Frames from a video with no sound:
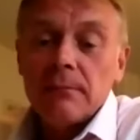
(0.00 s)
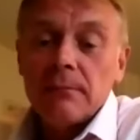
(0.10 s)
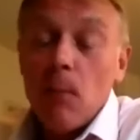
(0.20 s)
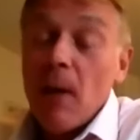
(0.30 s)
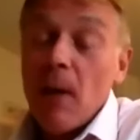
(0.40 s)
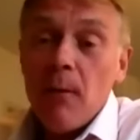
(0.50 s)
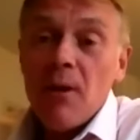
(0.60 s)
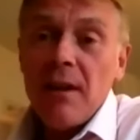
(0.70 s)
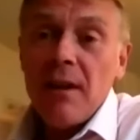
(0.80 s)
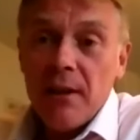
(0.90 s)
And while I was
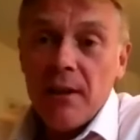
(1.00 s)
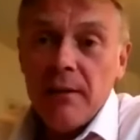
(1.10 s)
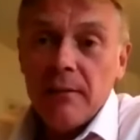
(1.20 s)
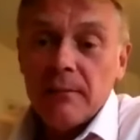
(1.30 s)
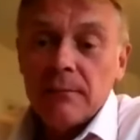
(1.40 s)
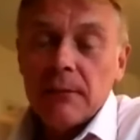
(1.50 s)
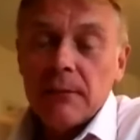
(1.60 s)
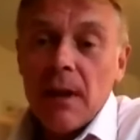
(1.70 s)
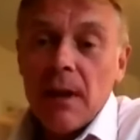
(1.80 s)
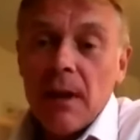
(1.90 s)
in London,
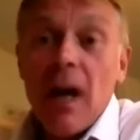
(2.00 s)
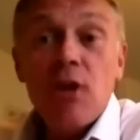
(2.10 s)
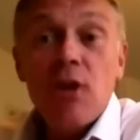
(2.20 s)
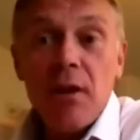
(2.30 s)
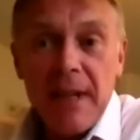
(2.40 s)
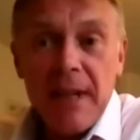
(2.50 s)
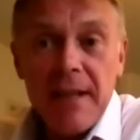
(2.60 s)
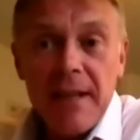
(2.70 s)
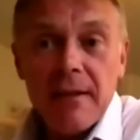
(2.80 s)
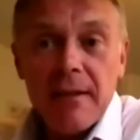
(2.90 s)
I joined the
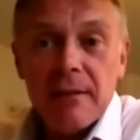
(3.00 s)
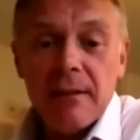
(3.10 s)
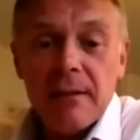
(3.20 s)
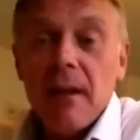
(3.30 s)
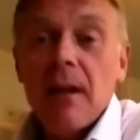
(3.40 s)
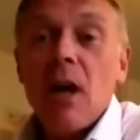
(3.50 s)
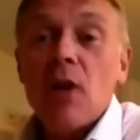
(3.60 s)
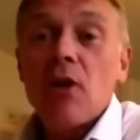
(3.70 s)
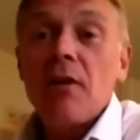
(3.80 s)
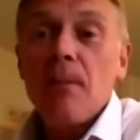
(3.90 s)
police. I
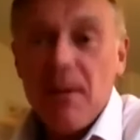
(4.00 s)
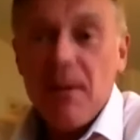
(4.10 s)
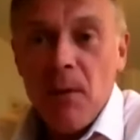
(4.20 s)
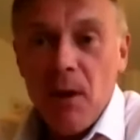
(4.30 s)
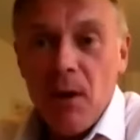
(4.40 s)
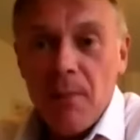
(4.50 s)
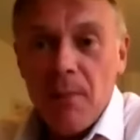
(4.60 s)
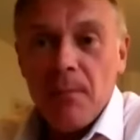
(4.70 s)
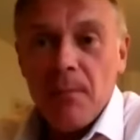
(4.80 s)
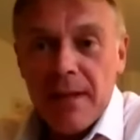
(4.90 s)
joined the Metropolitan
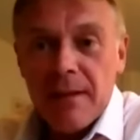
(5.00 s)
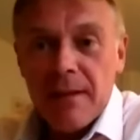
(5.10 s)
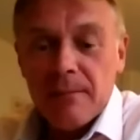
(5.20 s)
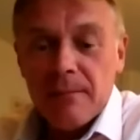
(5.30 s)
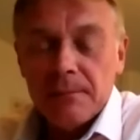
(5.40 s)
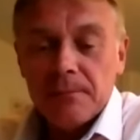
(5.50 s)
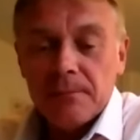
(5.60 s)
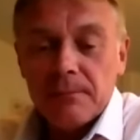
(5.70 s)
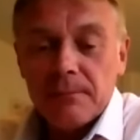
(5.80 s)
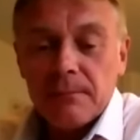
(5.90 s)
Police.
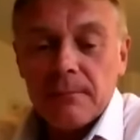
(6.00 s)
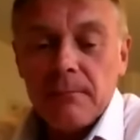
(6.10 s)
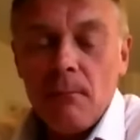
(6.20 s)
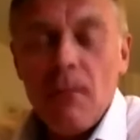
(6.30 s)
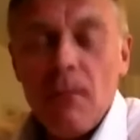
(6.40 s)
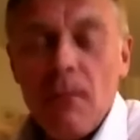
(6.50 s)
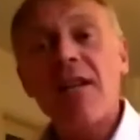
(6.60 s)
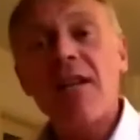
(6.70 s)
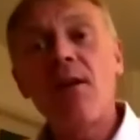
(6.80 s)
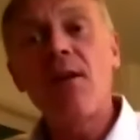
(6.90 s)
I
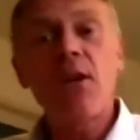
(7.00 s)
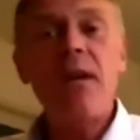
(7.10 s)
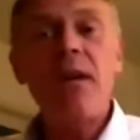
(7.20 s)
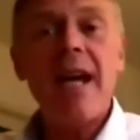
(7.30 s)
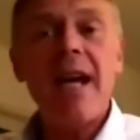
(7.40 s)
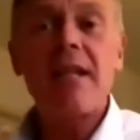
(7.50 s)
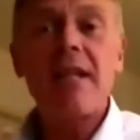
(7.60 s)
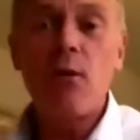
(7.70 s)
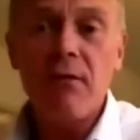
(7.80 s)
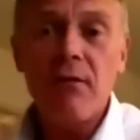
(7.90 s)
served 2 years in
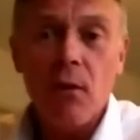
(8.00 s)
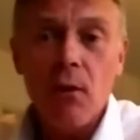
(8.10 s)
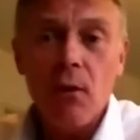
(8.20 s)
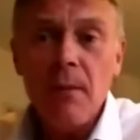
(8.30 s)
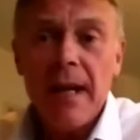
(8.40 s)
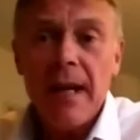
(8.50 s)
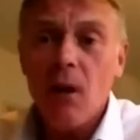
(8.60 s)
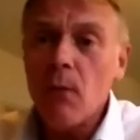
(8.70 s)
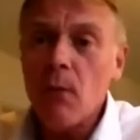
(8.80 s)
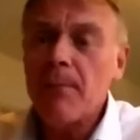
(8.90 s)
uniform at
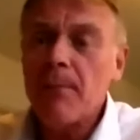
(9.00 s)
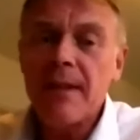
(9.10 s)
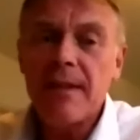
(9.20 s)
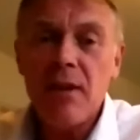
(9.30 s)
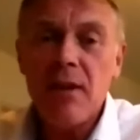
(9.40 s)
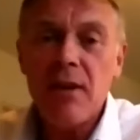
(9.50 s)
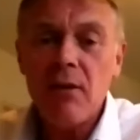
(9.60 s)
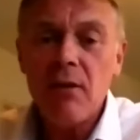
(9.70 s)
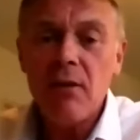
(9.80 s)
Holloway Police Station.